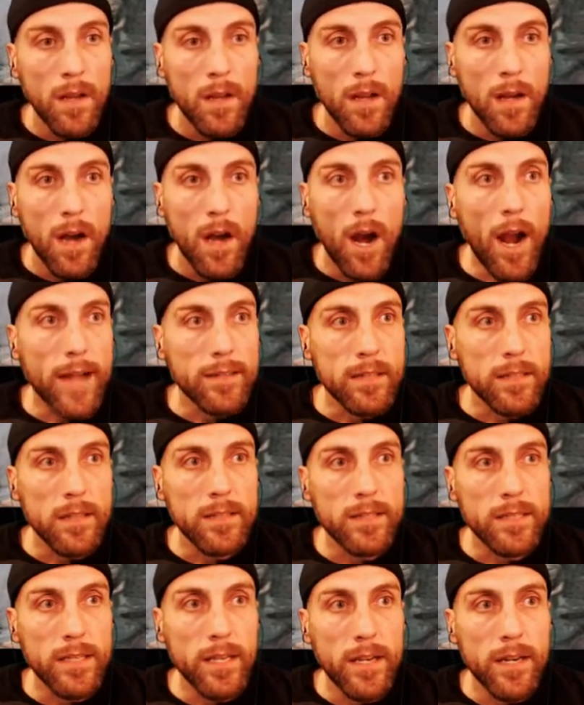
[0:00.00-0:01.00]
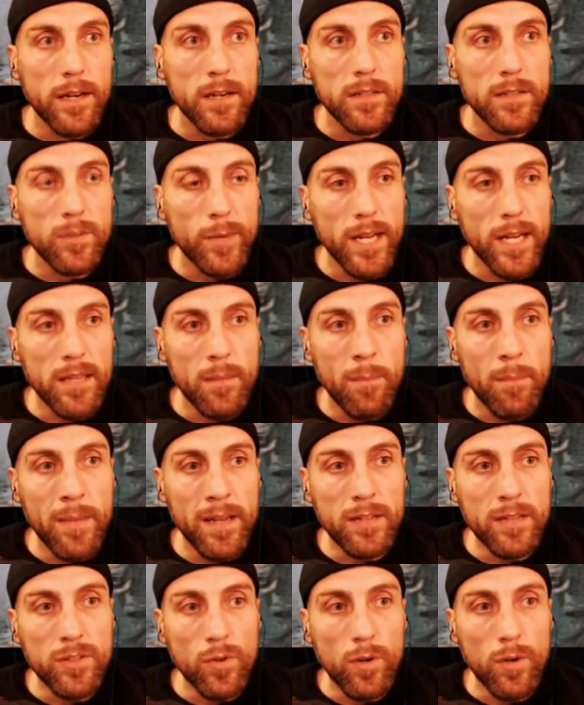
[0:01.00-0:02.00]
All right, so let's see here. So we got the
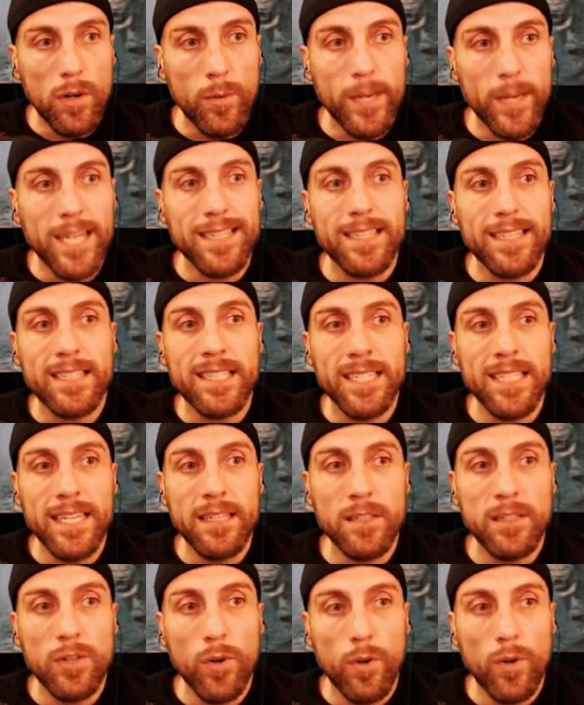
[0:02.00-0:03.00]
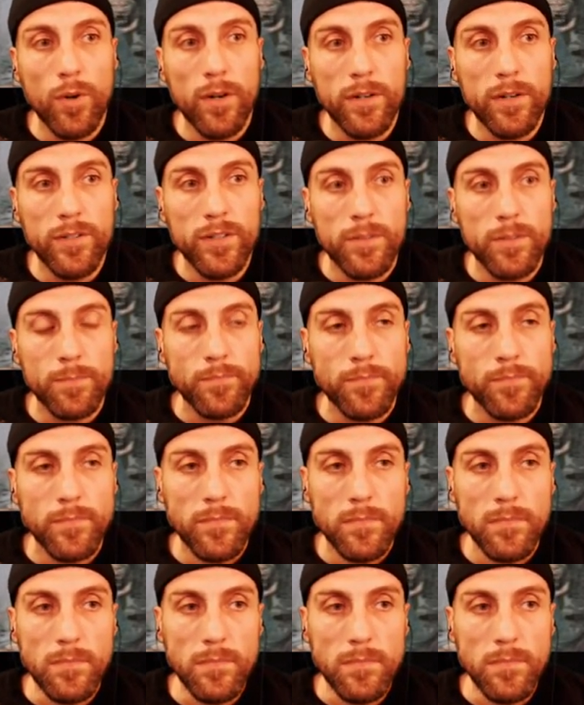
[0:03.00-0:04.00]
Minotaur, we got the centaurs.
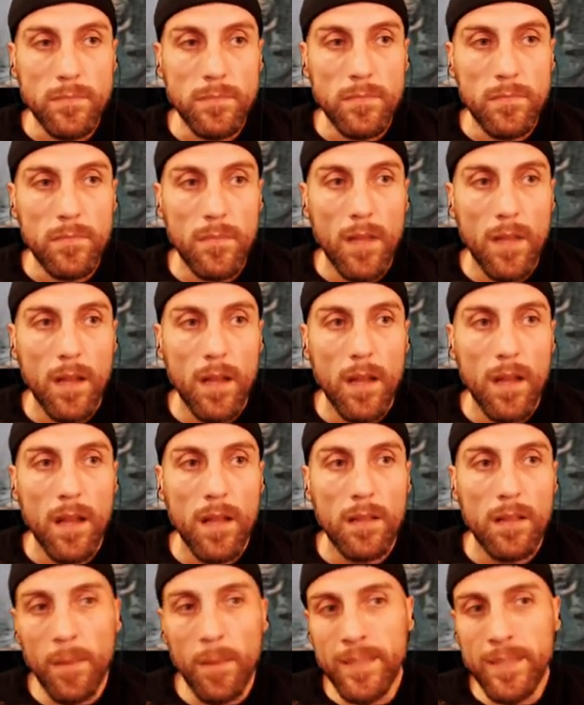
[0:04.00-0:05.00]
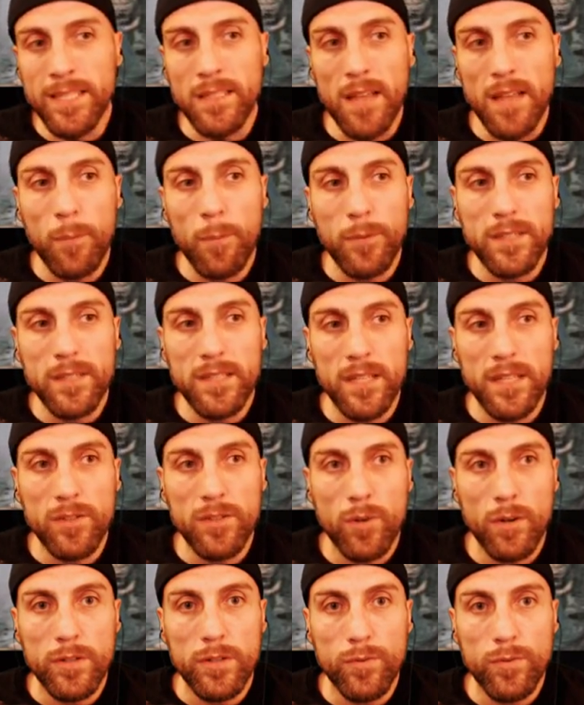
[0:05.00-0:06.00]
Let me stop with
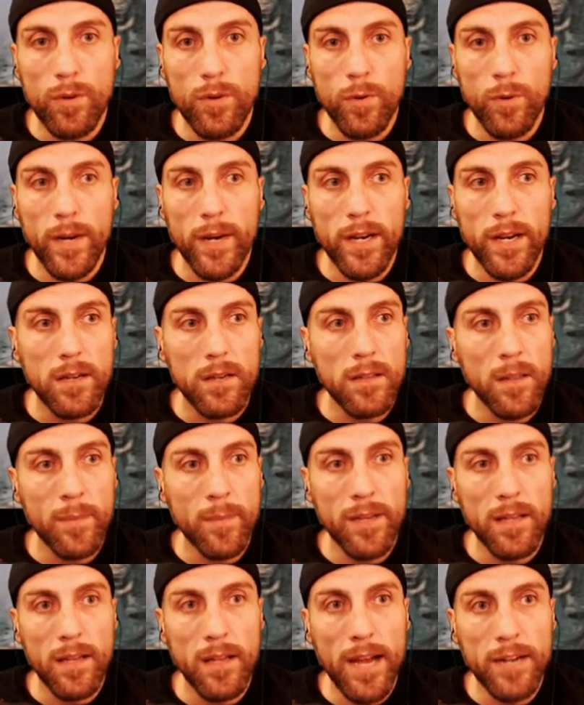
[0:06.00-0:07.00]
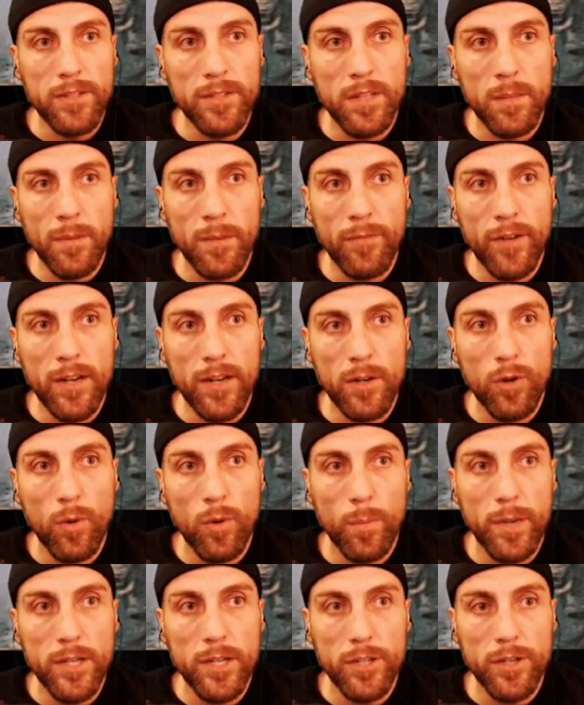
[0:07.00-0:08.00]
centaurs real quick. Let me find a
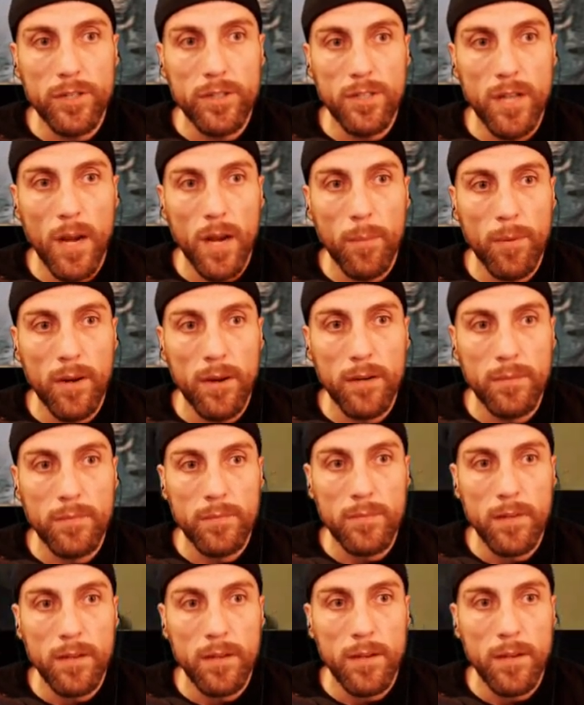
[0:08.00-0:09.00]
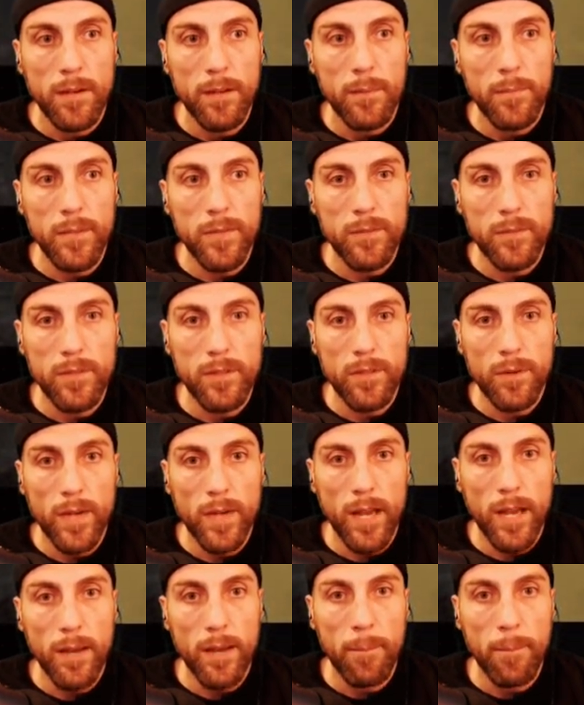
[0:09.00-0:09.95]
cool picture to stop on. This one's okay.